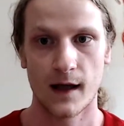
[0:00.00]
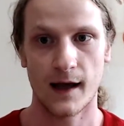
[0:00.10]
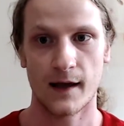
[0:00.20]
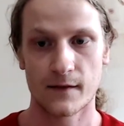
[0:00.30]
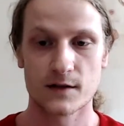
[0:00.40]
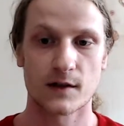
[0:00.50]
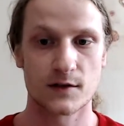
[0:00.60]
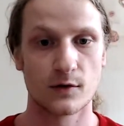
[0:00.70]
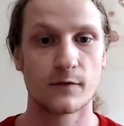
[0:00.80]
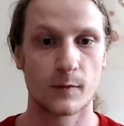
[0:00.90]
And there's
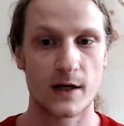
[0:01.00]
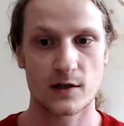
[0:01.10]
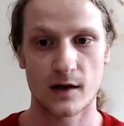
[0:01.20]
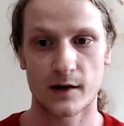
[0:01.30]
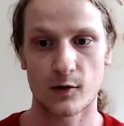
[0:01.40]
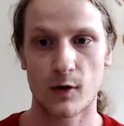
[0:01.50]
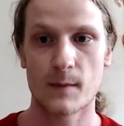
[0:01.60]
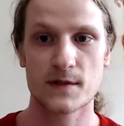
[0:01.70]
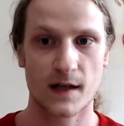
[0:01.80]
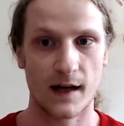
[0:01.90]
also information on our
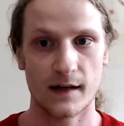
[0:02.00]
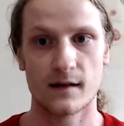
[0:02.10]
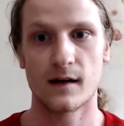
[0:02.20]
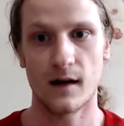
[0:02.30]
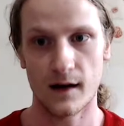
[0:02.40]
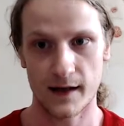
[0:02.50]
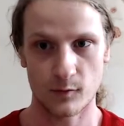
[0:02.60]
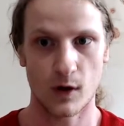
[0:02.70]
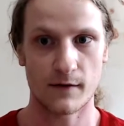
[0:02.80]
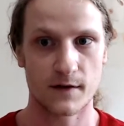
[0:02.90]
website,
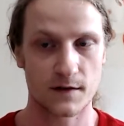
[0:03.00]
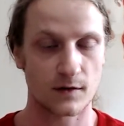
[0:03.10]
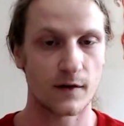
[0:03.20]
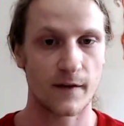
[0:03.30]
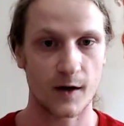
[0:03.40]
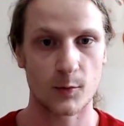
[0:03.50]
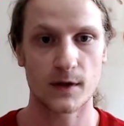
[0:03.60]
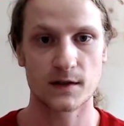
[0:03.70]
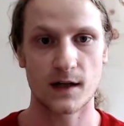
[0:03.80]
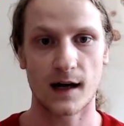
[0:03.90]

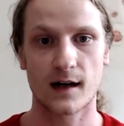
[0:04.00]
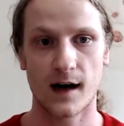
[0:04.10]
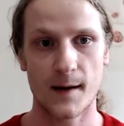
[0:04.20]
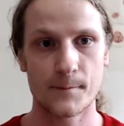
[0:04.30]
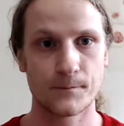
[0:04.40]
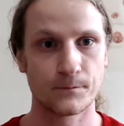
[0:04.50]
nyphysicaltherapist.com.